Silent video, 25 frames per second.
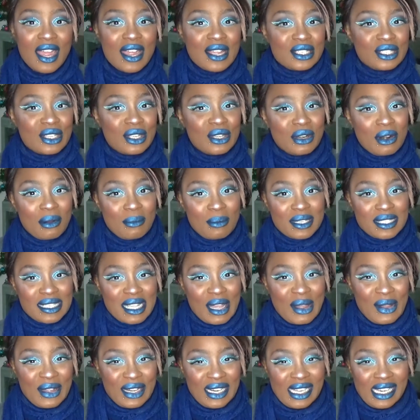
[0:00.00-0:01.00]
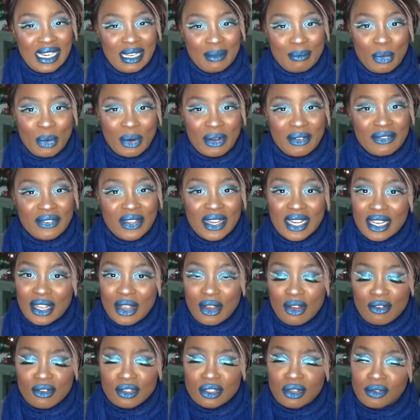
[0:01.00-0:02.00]
so you don't miss out on any more
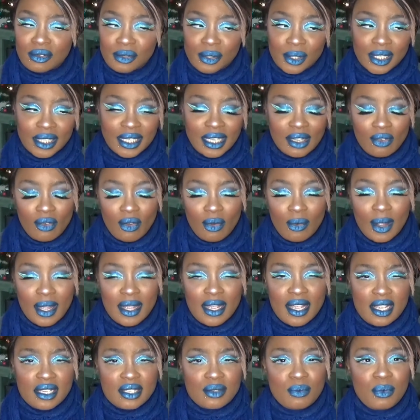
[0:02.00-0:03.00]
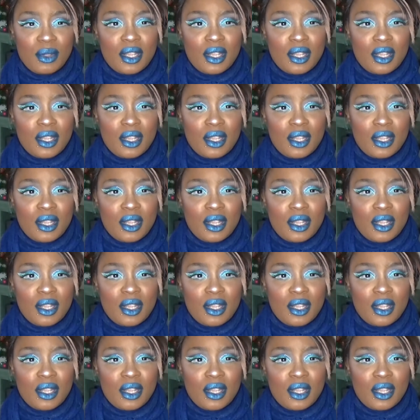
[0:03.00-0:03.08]
videos or giveaways,